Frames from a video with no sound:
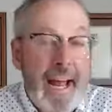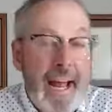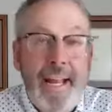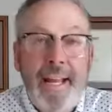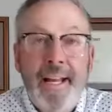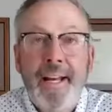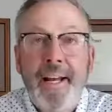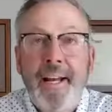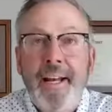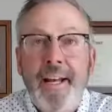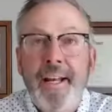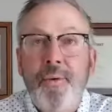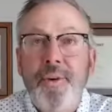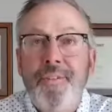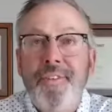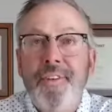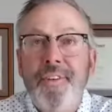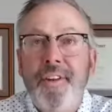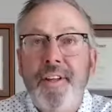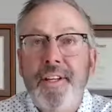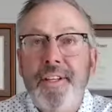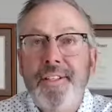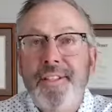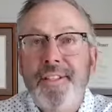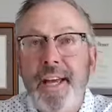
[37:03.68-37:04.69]
I can
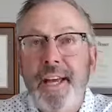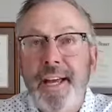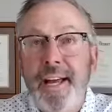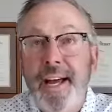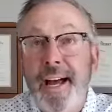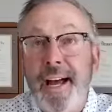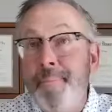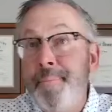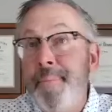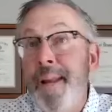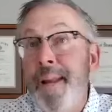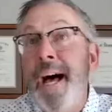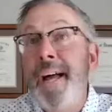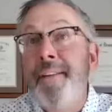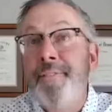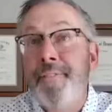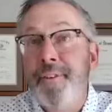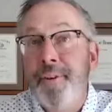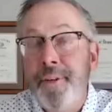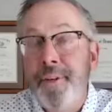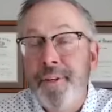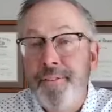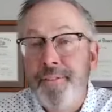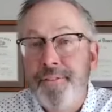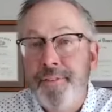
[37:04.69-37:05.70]
unequivocally say I'm not
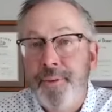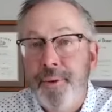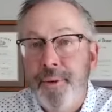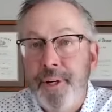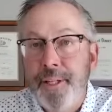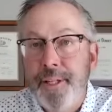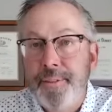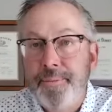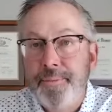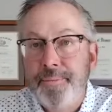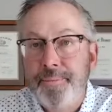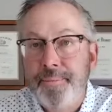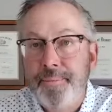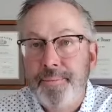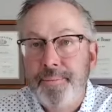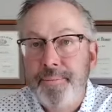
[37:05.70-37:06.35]
voting for it,